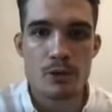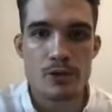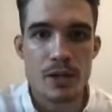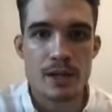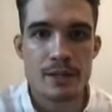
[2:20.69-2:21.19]
the
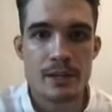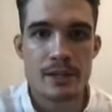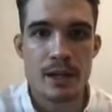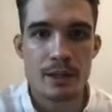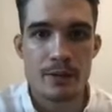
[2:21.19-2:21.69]

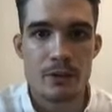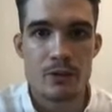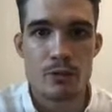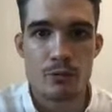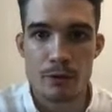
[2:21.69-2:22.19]

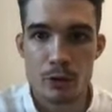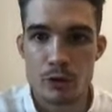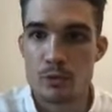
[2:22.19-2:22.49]
1911 revolution,